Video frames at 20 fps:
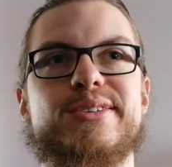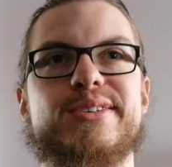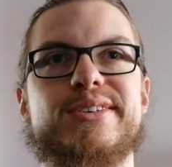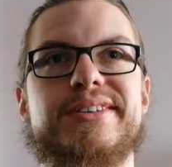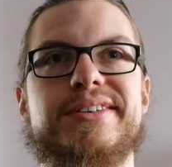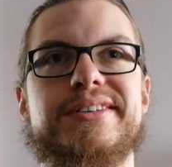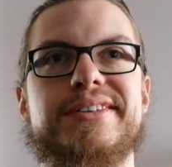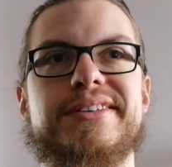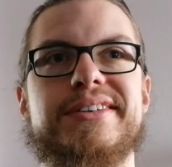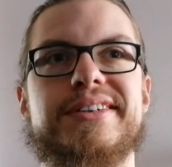
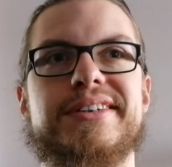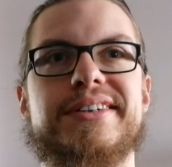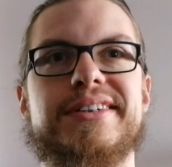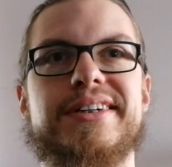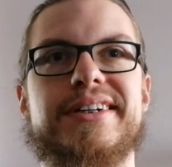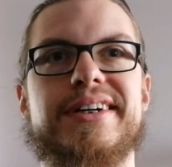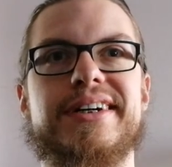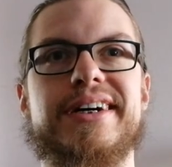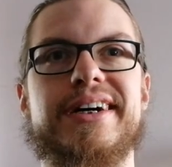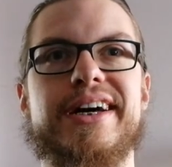and
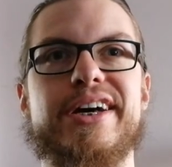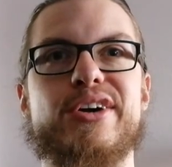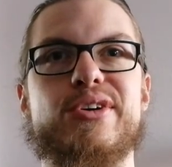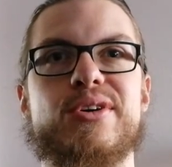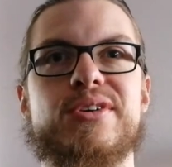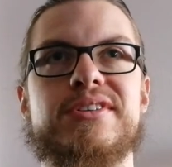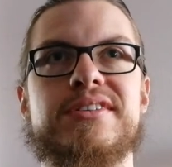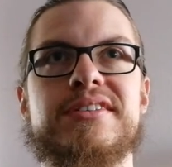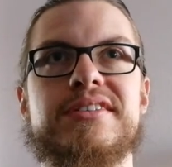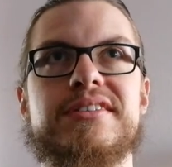I
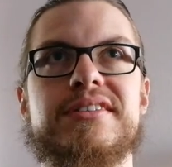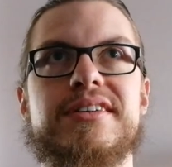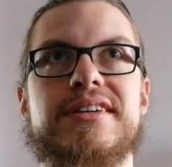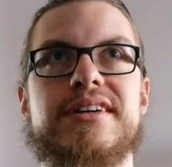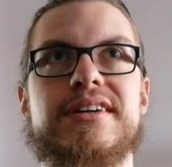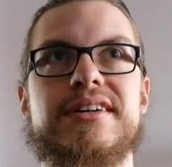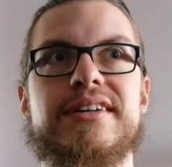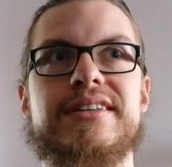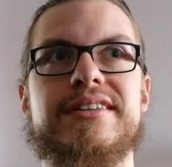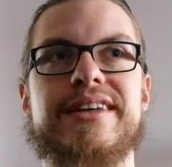got
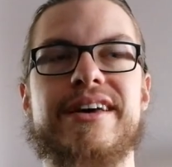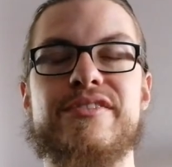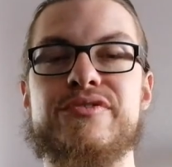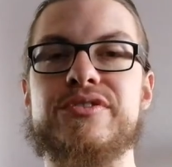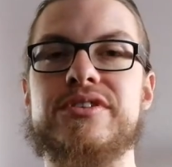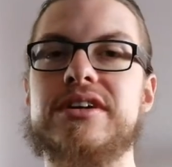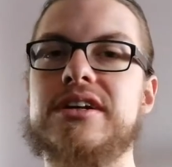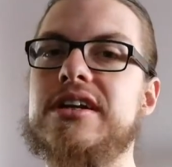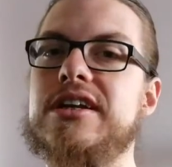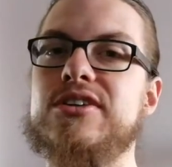
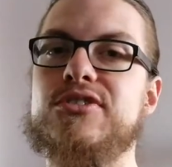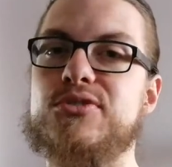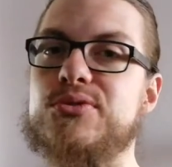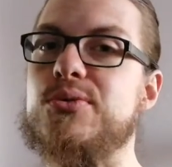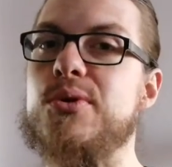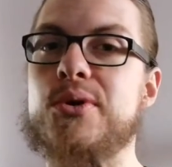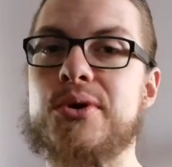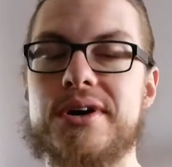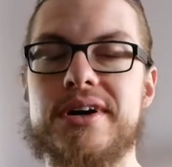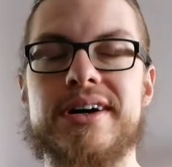definitely
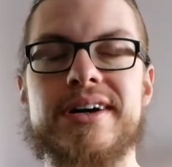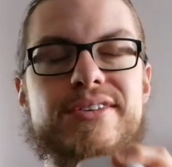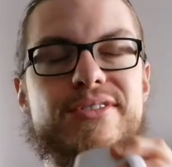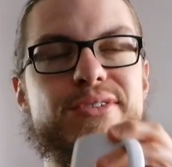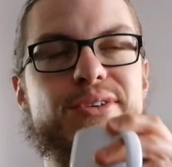stronger.